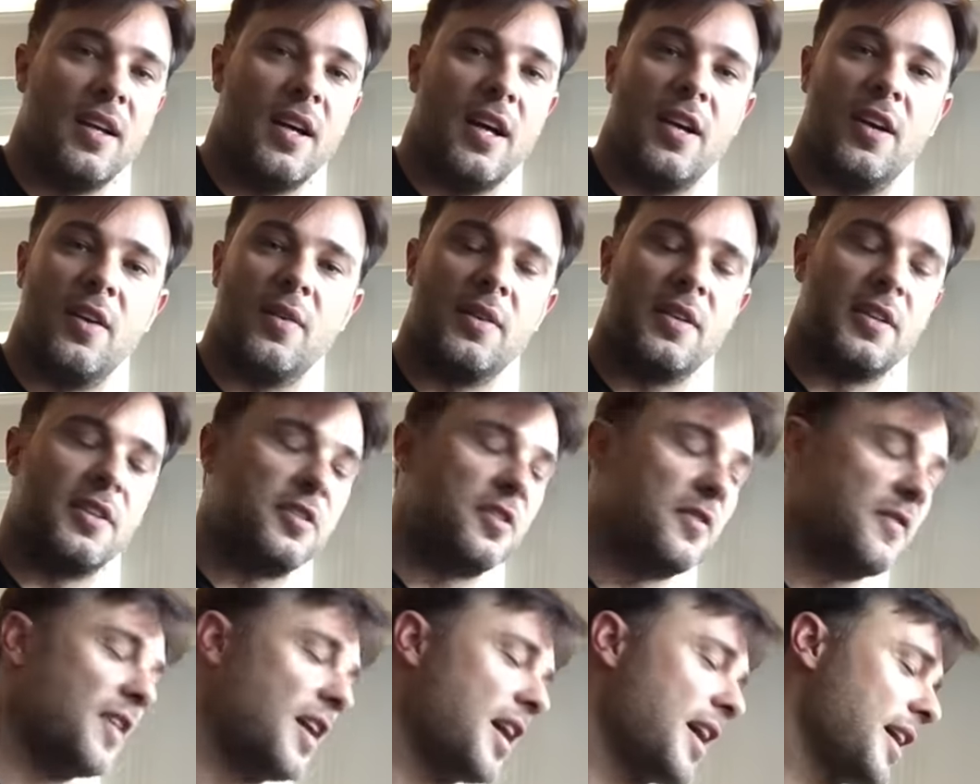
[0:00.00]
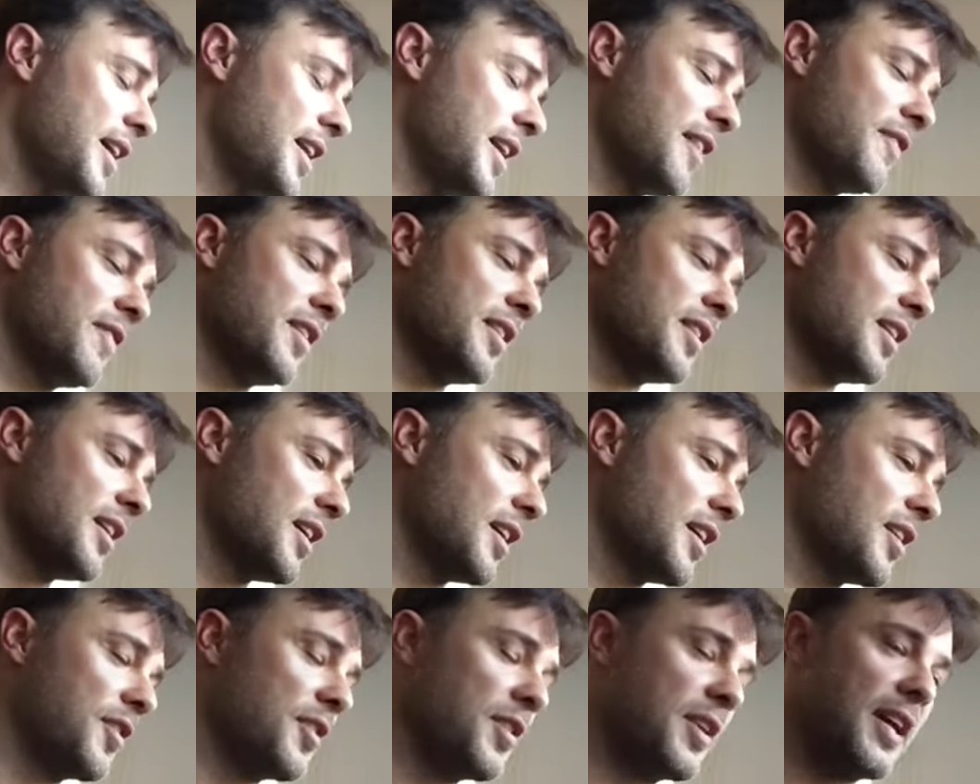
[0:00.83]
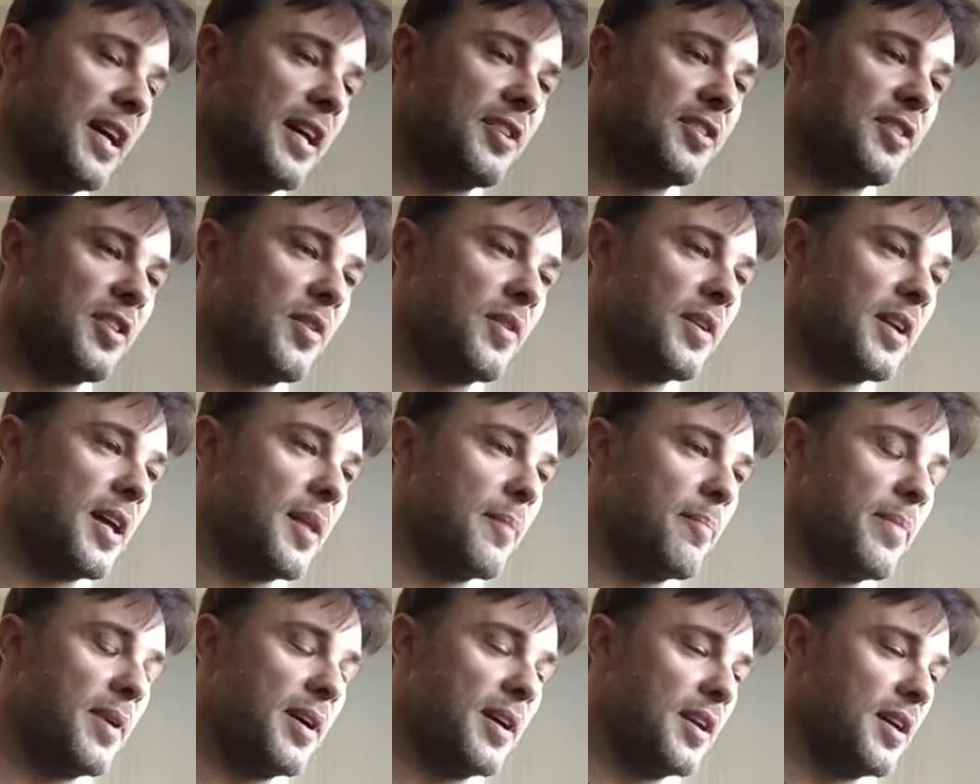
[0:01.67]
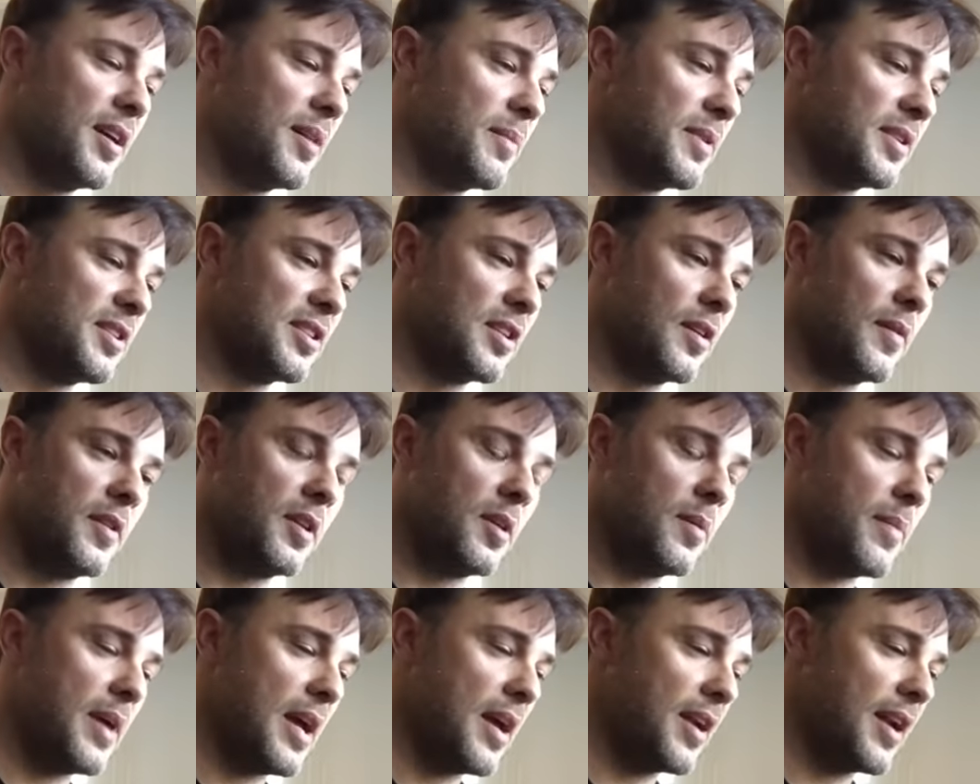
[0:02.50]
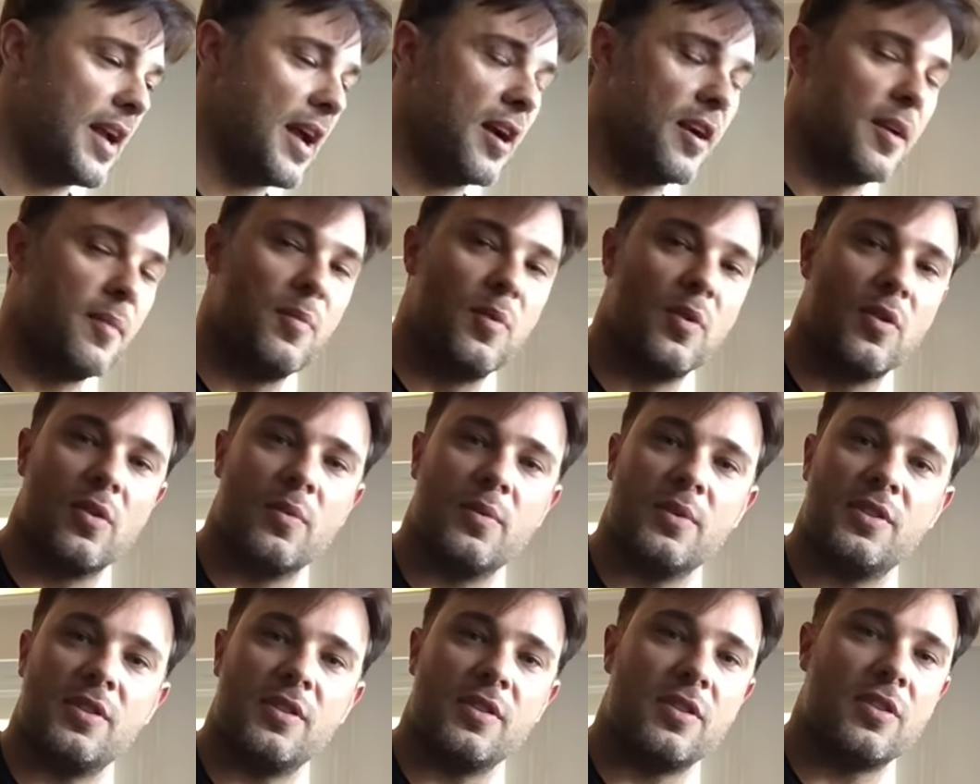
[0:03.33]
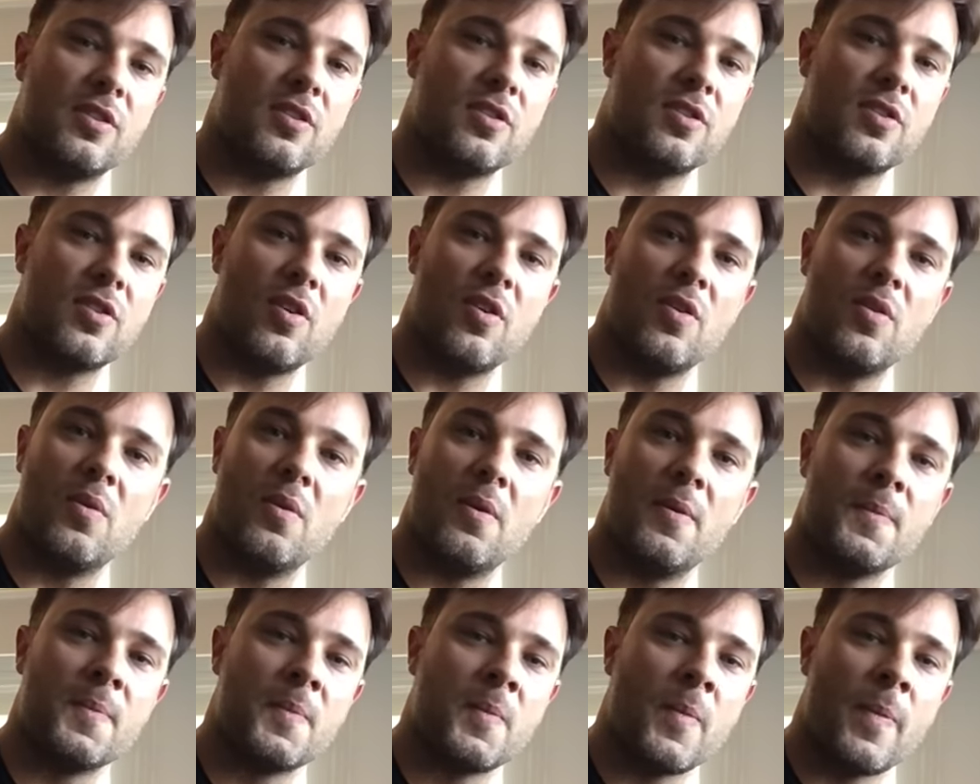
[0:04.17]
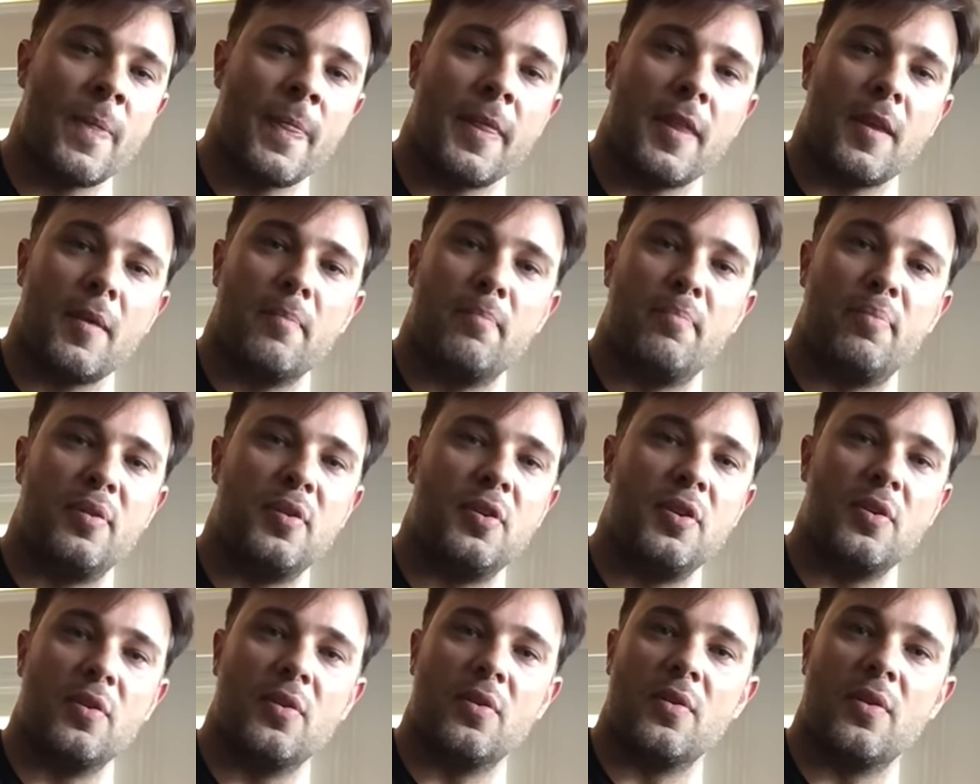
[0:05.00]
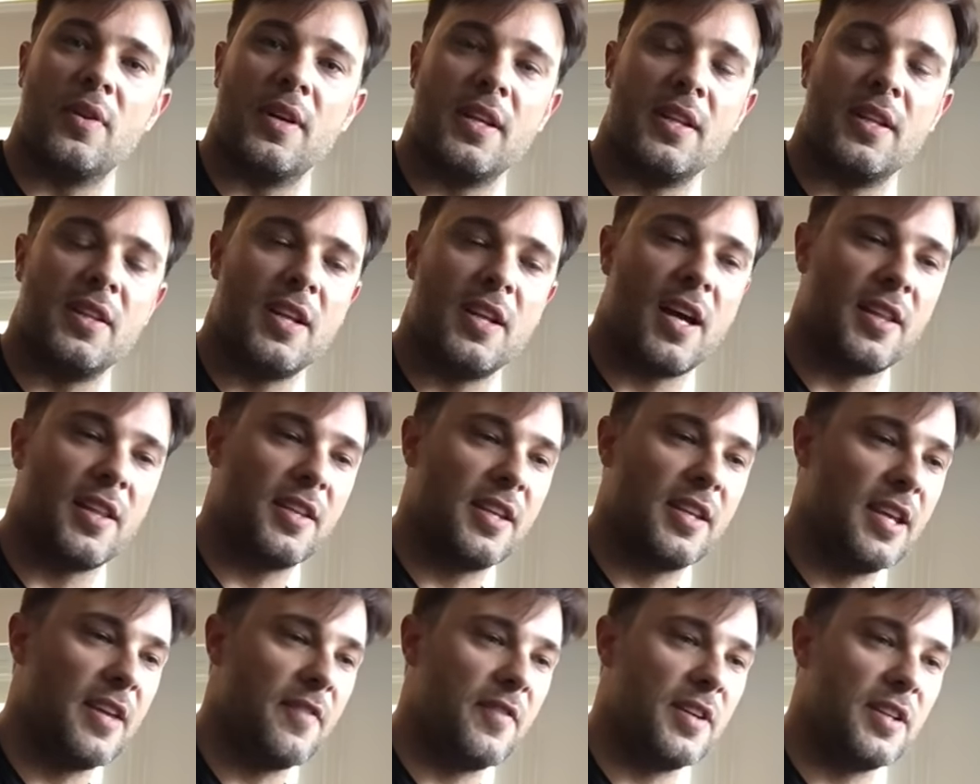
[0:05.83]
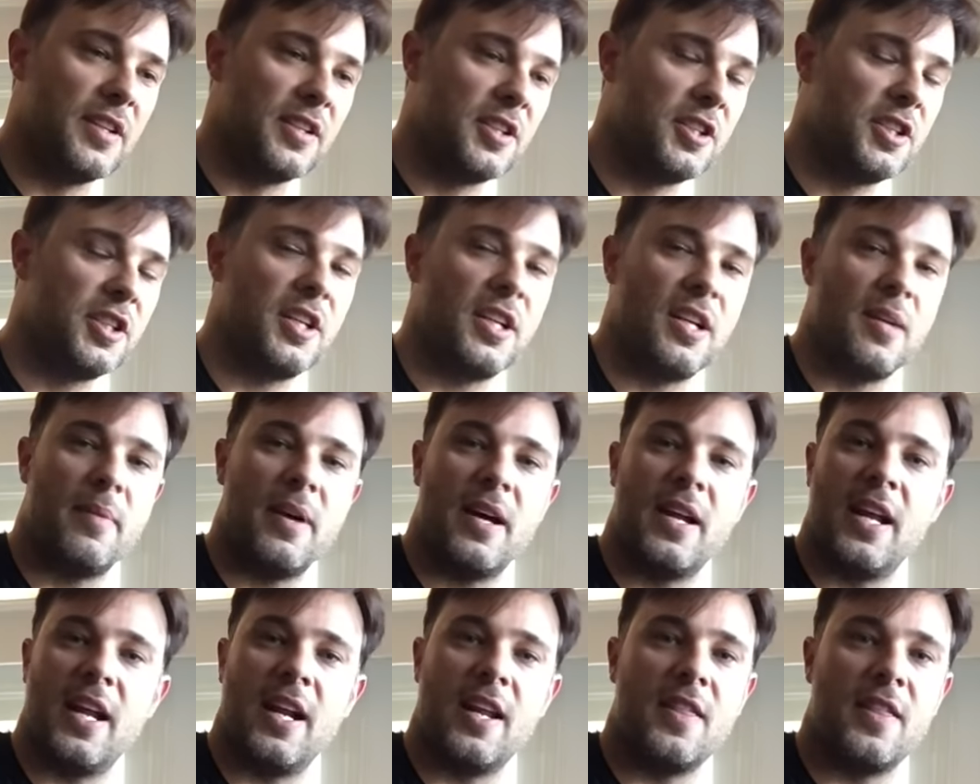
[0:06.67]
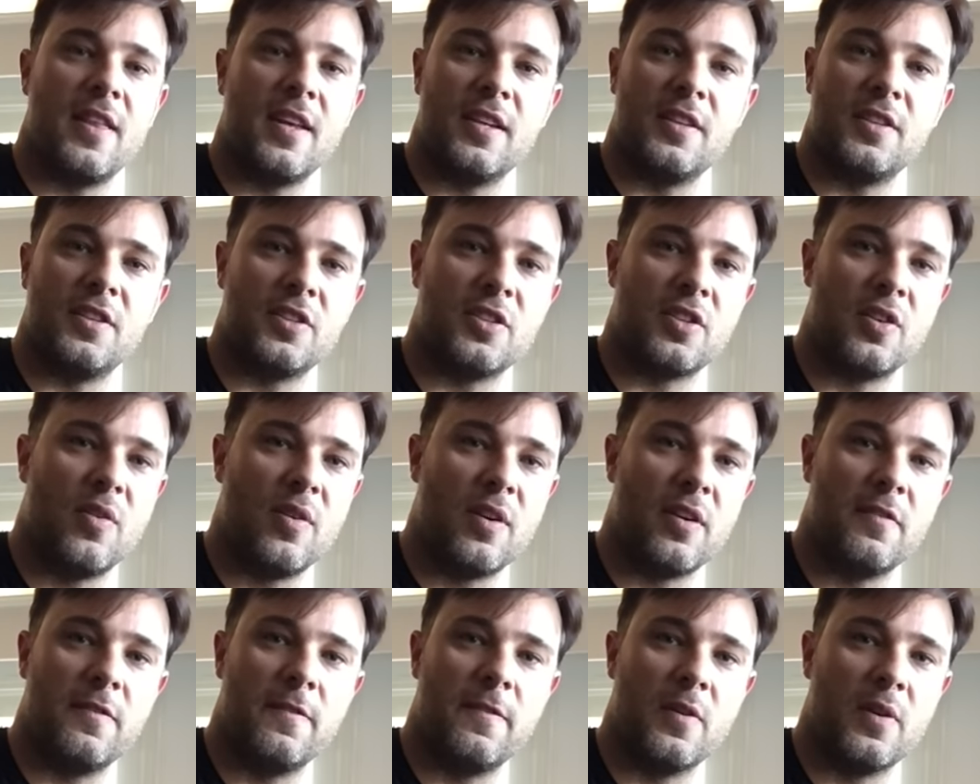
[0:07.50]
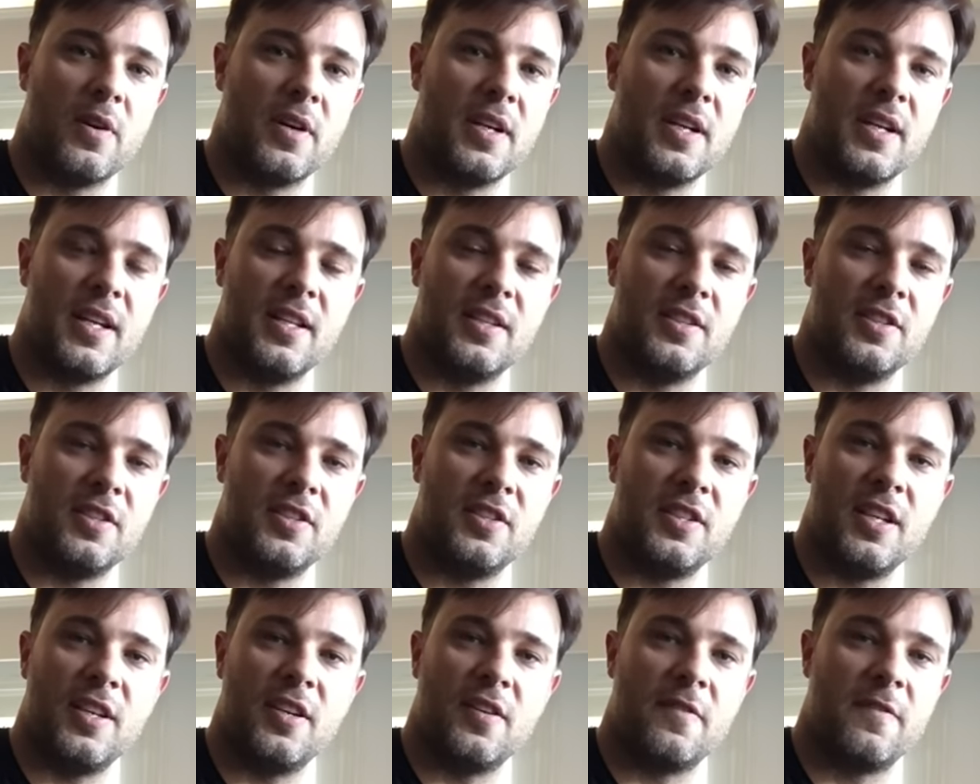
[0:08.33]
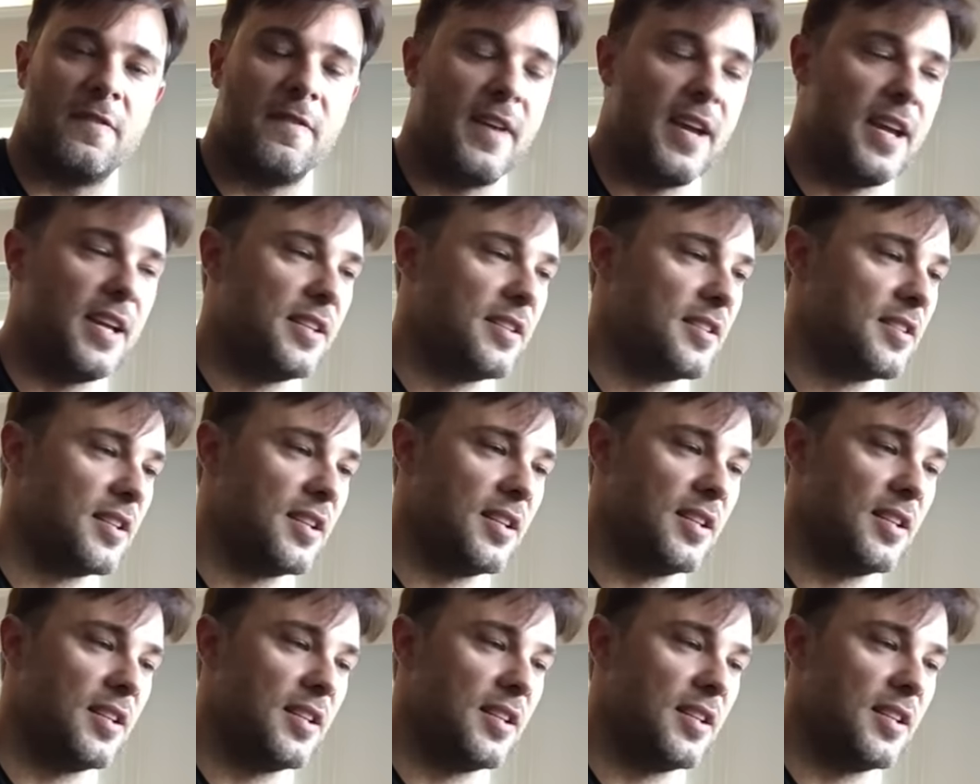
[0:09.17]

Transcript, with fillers: I know there's Vai and everything. I know you guys know that, but uh, but something about Gary Moore was just so pure and not giving a shit about anything, just going for it and just in your face.